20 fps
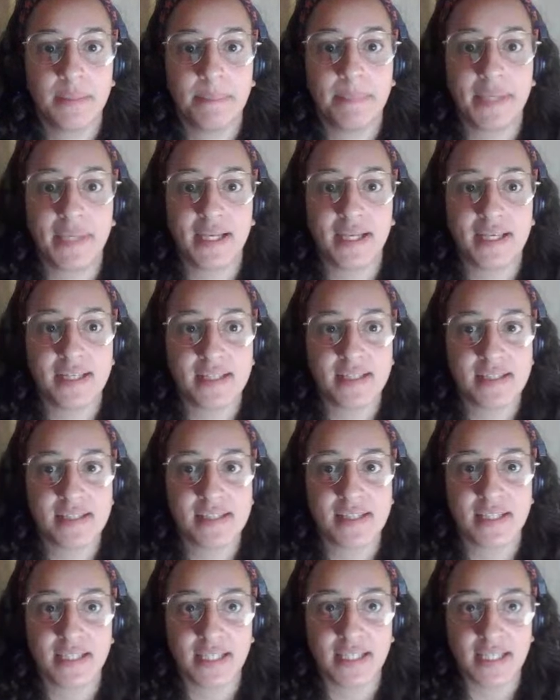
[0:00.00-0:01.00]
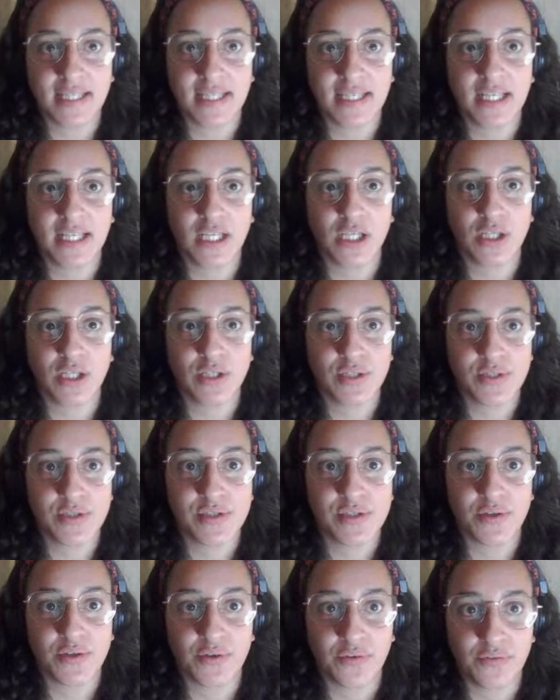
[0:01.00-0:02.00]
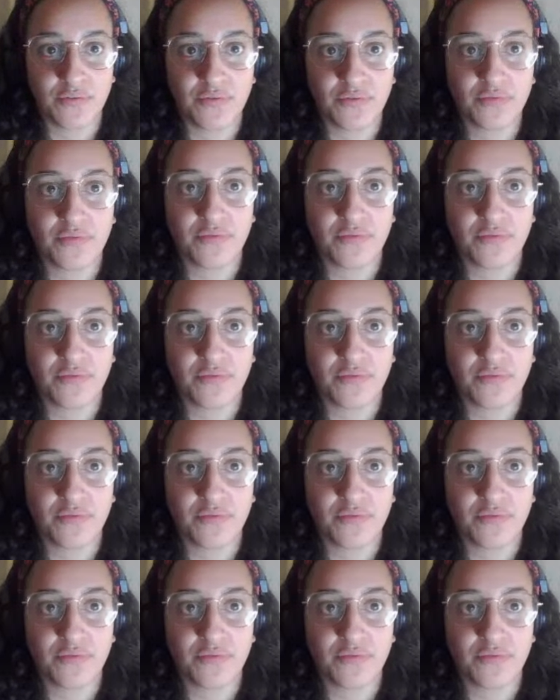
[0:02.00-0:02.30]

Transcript: blatantly loads of